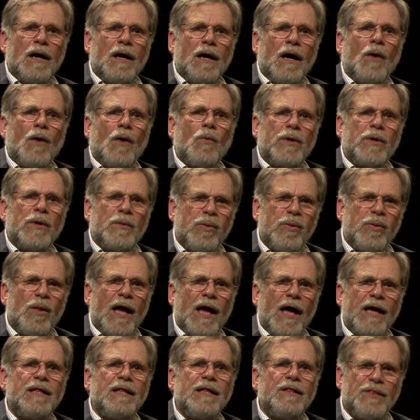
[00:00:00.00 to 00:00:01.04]
Uh, we
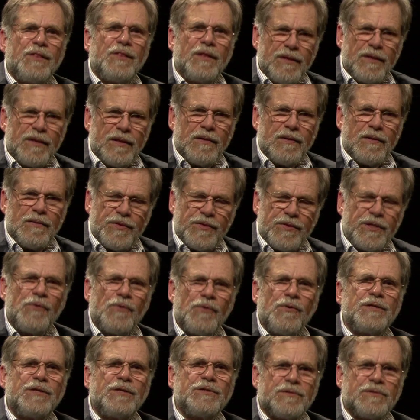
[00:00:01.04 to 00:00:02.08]
apply
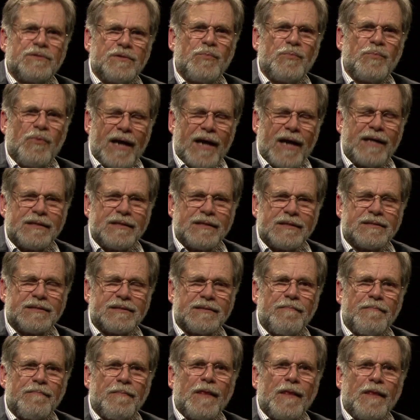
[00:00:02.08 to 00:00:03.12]
theory to practice
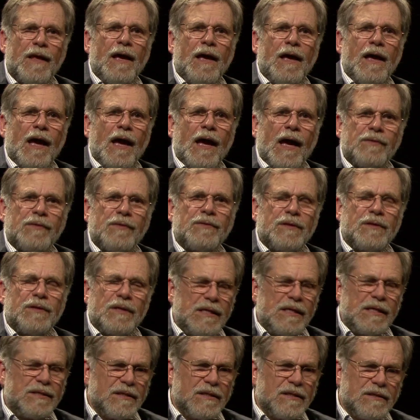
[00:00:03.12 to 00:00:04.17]
and
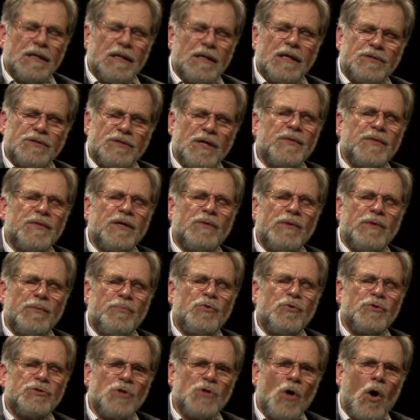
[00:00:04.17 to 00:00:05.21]
that's, a, that's something we
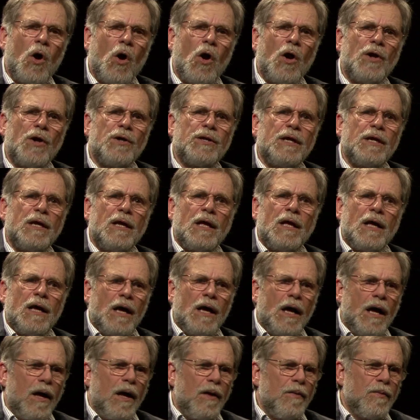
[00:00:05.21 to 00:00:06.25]
push hard.
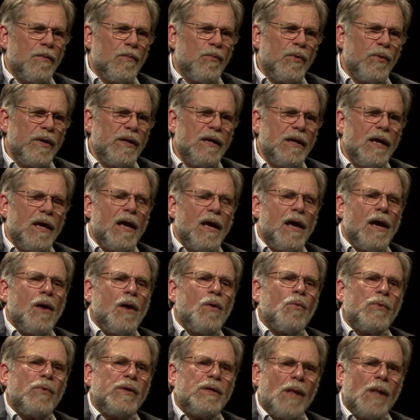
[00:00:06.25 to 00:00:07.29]
Uh, we,
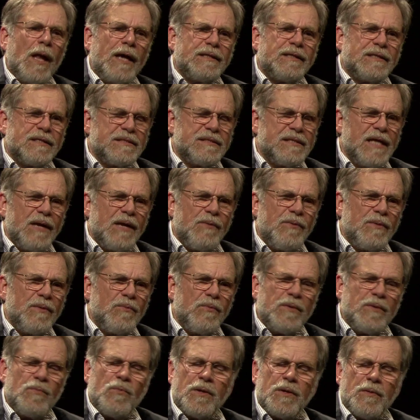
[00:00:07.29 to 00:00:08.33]
we like to say we,
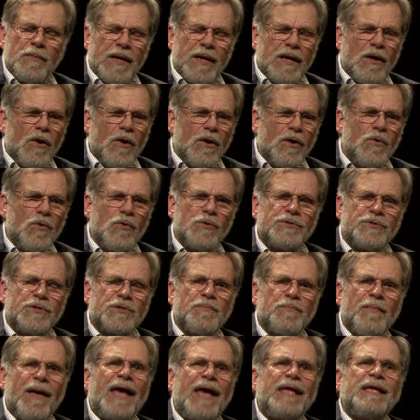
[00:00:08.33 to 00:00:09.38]
we want to make our courses
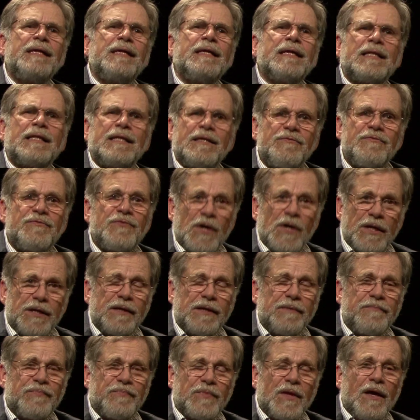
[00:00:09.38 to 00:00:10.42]
maddeningly
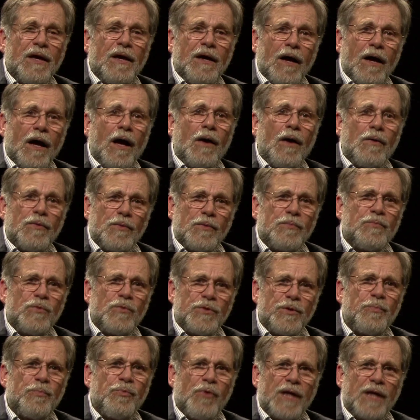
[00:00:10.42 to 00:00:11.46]
fun, uh,
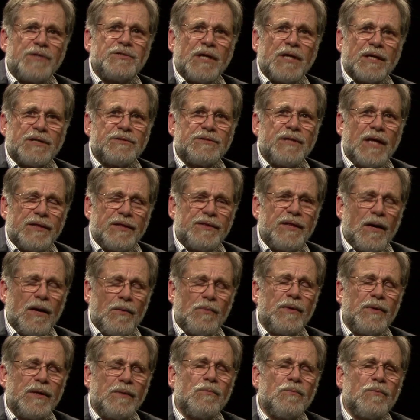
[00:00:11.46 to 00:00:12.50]
the, the projects that, that
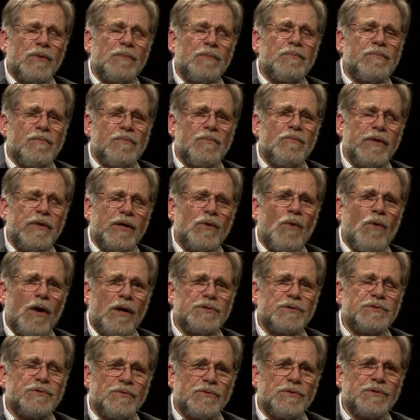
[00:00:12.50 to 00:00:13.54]
we, we require
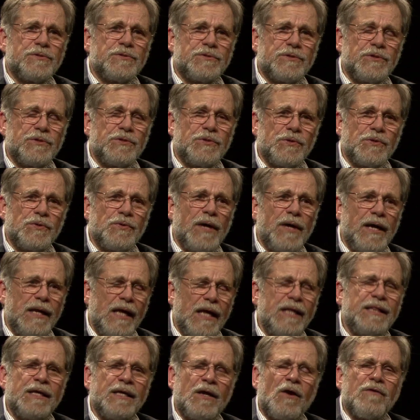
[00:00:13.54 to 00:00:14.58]
students to do. And
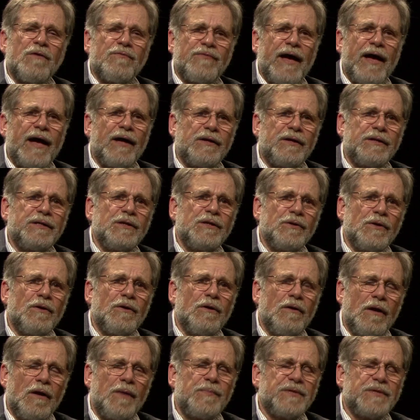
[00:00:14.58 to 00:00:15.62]
I think our faculty
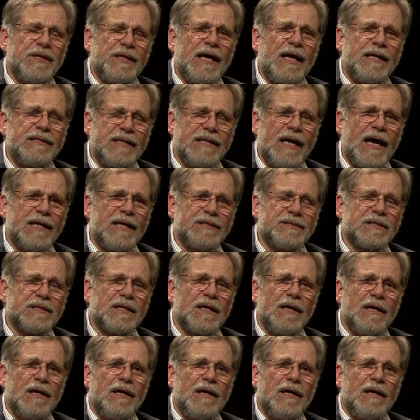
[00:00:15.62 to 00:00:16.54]
are, up to that task.